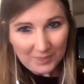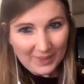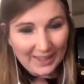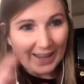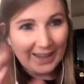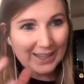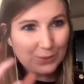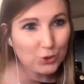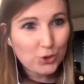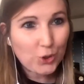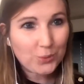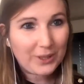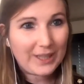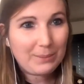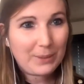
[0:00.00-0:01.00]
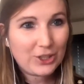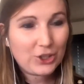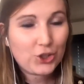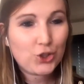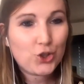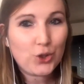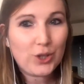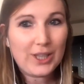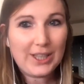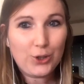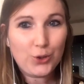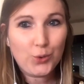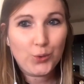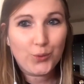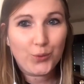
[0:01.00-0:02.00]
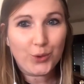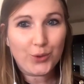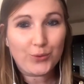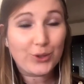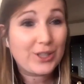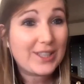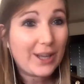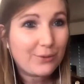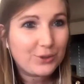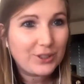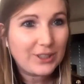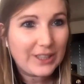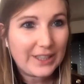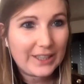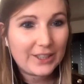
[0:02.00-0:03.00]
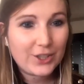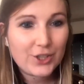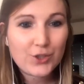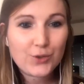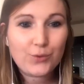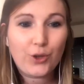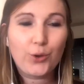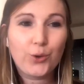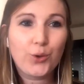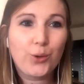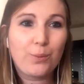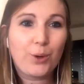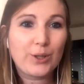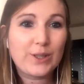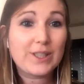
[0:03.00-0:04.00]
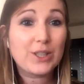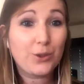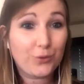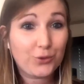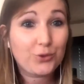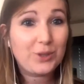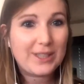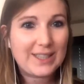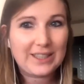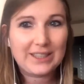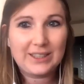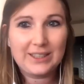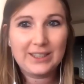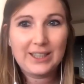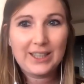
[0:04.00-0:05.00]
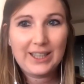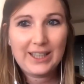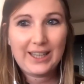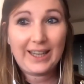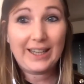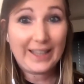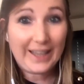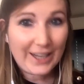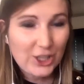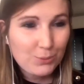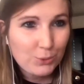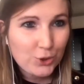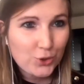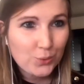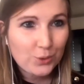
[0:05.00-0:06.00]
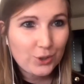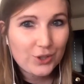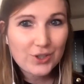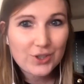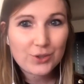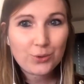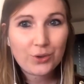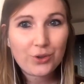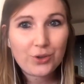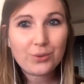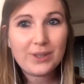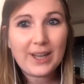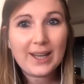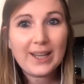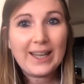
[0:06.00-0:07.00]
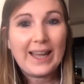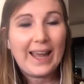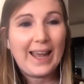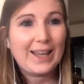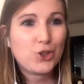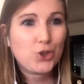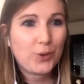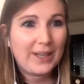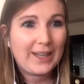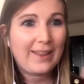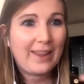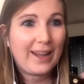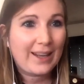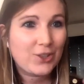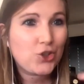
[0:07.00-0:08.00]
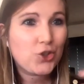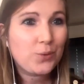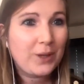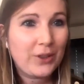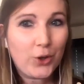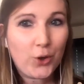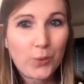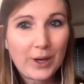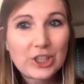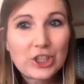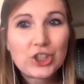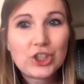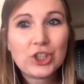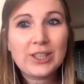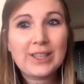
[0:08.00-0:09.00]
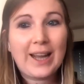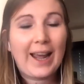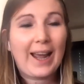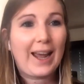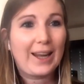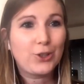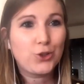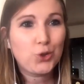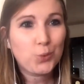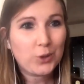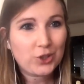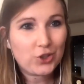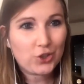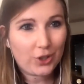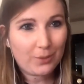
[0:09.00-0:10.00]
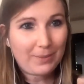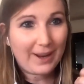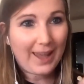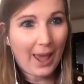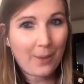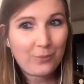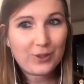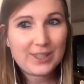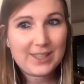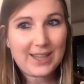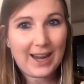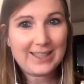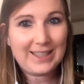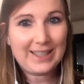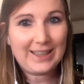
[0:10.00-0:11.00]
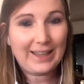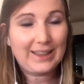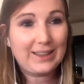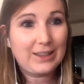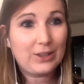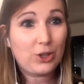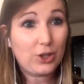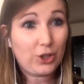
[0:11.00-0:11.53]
And as was already mentioned, so the EU for several years followed the policy of critical engagement towards North Korea. And so in then answering the question, I do want to start by emphasizing that the